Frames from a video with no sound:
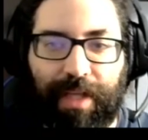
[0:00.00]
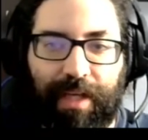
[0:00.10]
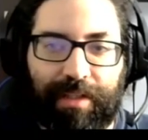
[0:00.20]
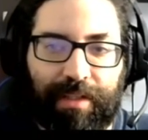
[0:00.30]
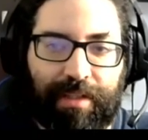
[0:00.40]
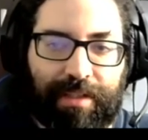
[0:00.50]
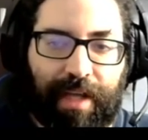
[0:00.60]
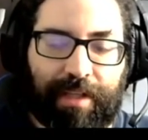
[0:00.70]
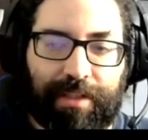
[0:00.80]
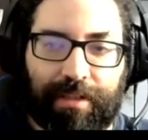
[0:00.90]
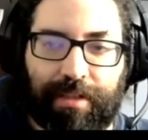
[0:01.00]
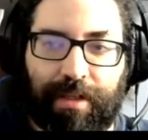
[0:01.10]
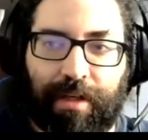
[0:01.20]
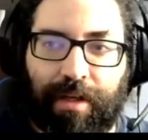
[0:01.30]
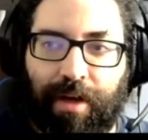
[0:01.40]
is precisely the
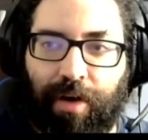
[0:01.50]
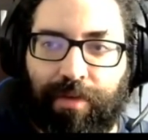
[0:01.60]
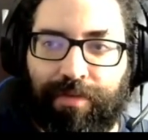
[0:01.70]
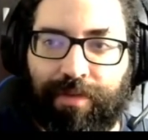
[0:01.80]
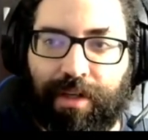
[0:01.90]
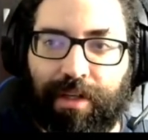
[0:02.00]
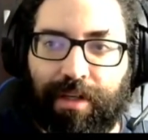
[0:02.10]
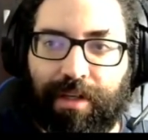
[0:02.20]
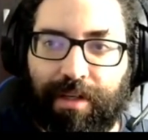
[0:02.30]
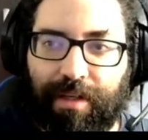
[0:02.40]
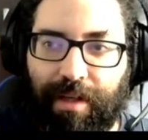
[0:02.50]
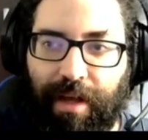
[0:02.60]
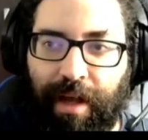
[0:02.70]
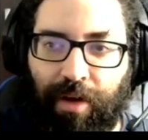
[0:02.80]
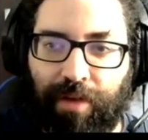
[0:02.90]
sections of
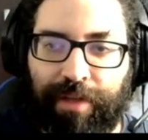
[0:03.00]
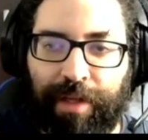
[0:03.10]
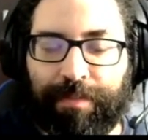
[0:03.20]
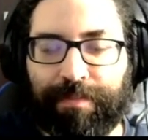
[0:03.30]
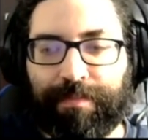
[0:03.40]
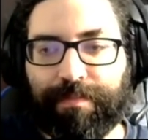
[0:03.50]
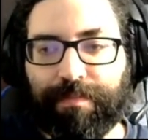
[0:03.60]
L of D.